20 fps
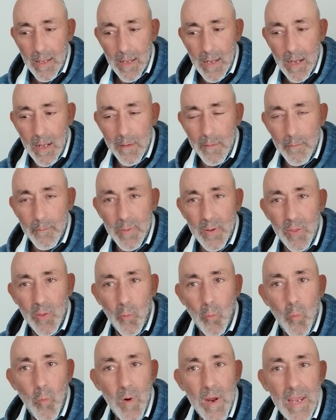But the
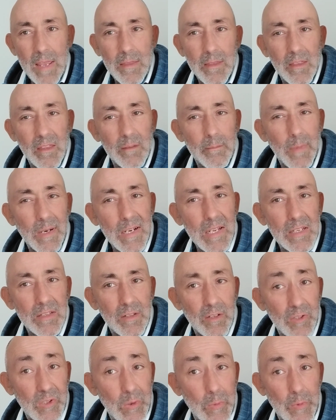way that the money is
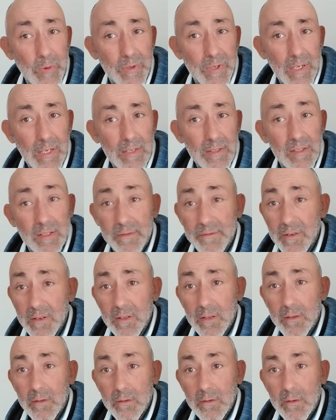distributing is
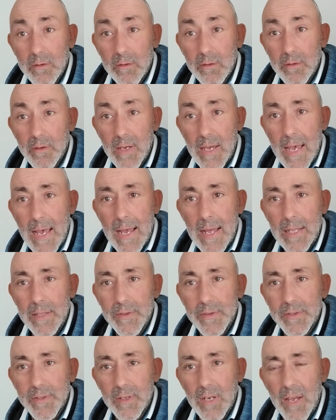different.
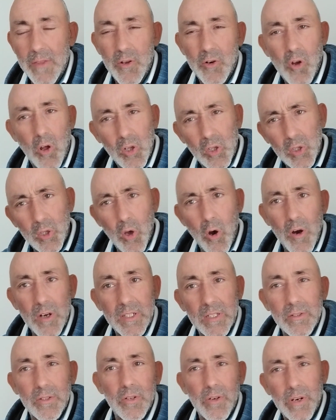And they're not
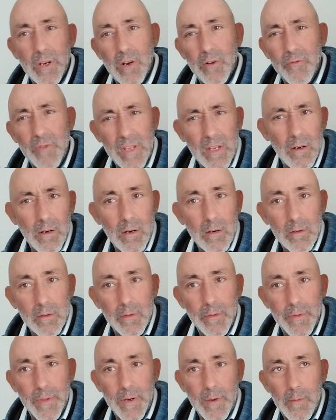locked into a career.
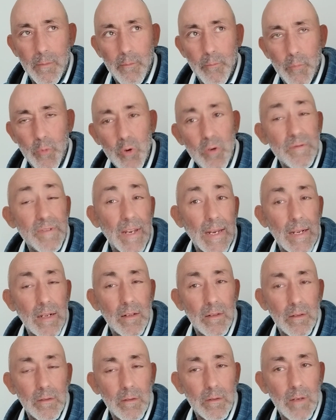They're moving
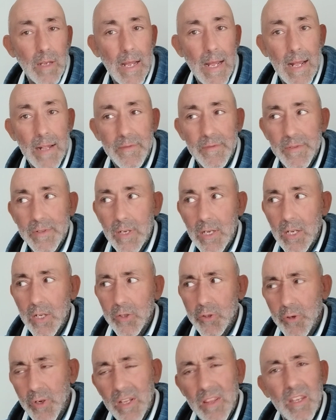and
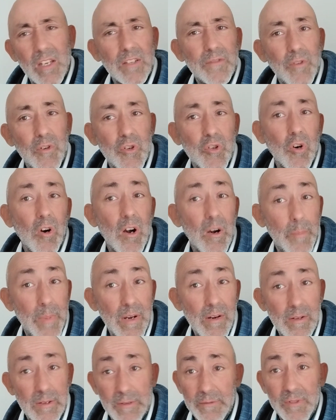doing things for shorter
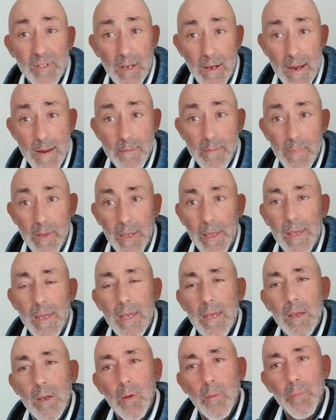periods of time
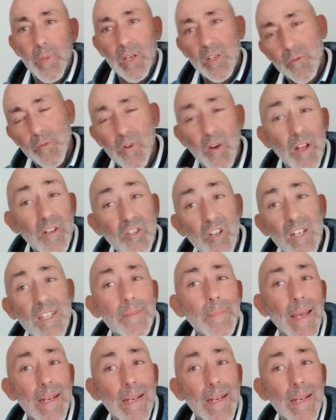because we've got a trust